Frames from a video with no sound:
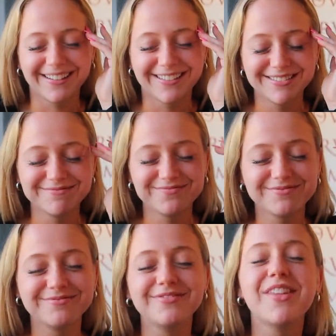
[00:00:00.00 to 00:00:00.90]
was
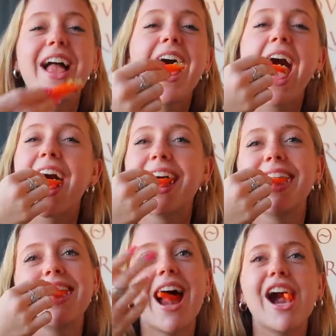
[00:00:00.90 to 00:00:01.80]
here,
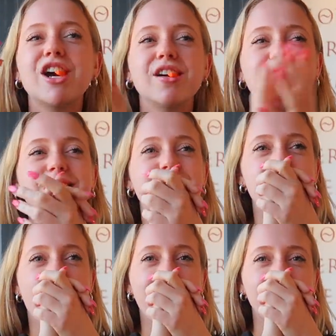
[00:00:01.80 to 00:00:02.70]
but then
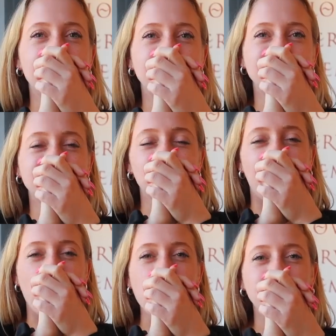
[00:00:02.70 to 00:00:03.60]
she's getting something else
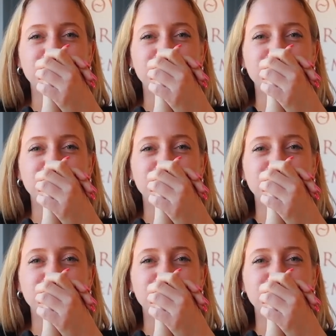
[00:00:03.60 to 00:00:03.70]
now.